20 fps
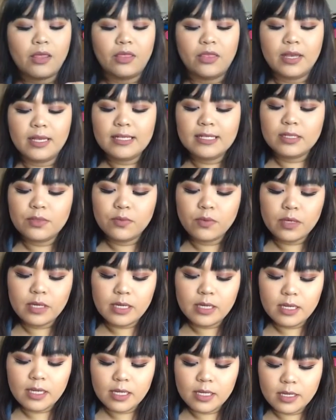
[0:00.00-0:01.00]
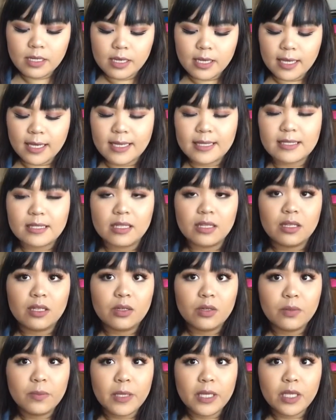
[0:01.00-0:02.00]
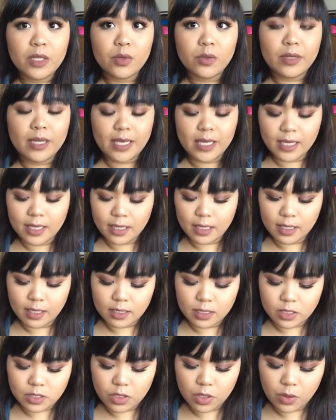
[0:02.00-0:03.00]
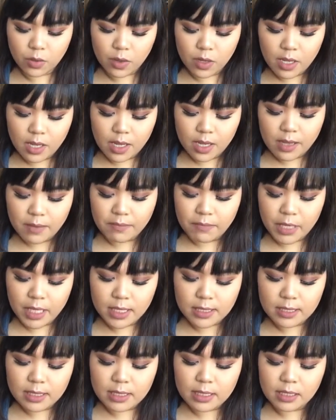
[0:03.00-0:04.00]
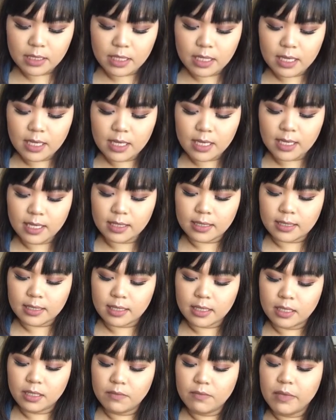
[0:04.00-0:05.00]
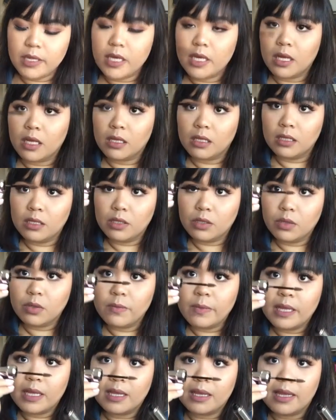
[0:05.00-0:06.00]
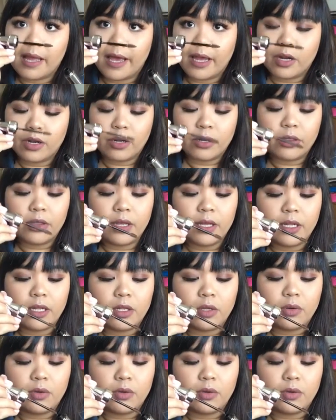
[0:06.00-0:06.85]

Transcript: This one is a little bit unique. So basically it's gonna be a little bit lighter than